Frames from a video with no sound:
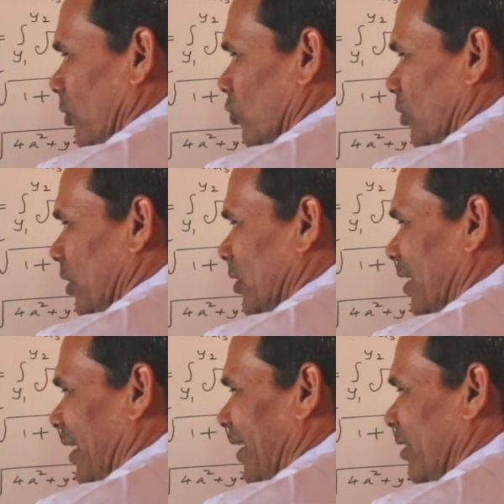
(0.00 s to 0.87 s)
So
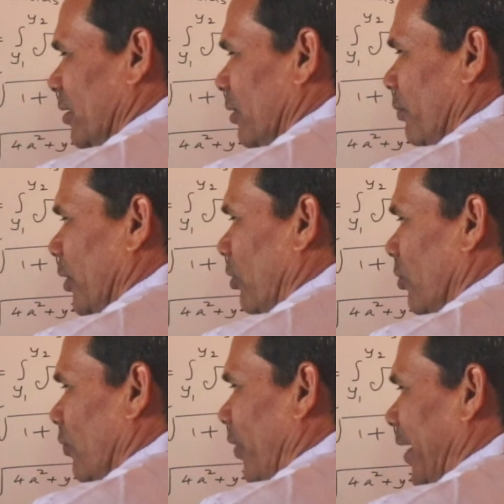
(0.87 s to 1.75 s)
this length we
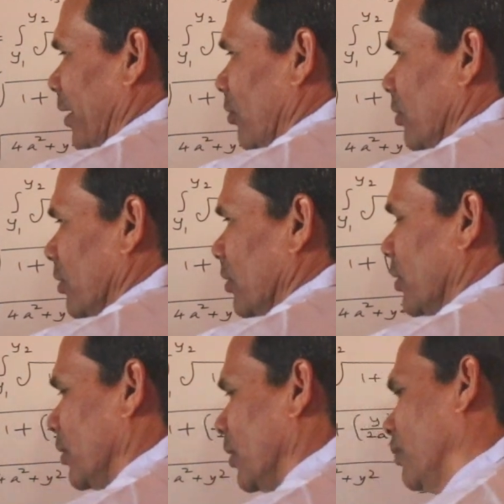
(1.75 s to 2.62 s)
have to find out
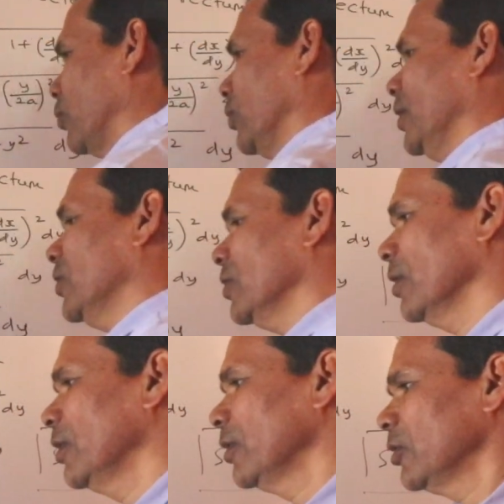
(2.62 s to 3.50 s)
up to
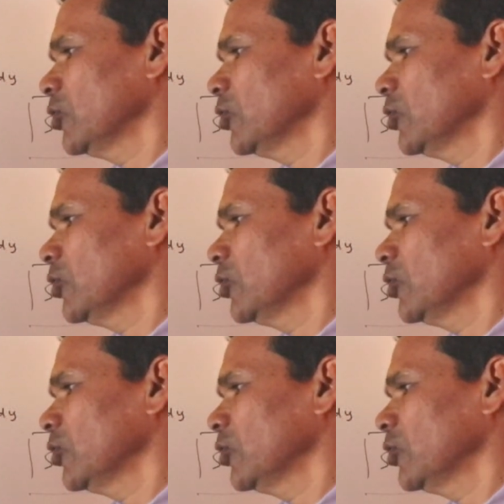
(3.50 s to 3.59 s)
this.